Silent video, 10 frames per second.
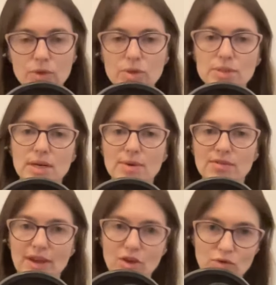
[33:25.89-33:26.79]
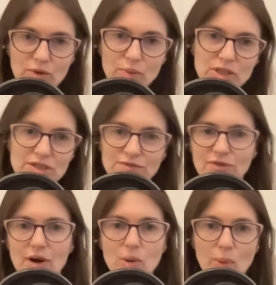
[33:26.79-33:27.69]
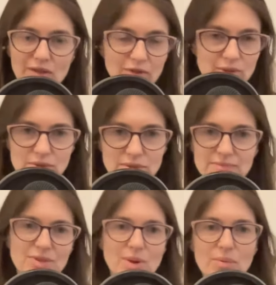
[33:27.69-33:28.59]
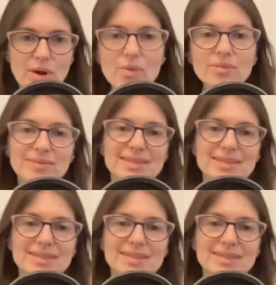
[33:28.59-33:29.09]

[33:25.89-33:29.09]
which is going to be in Vancouver, which is far away for those who don't know.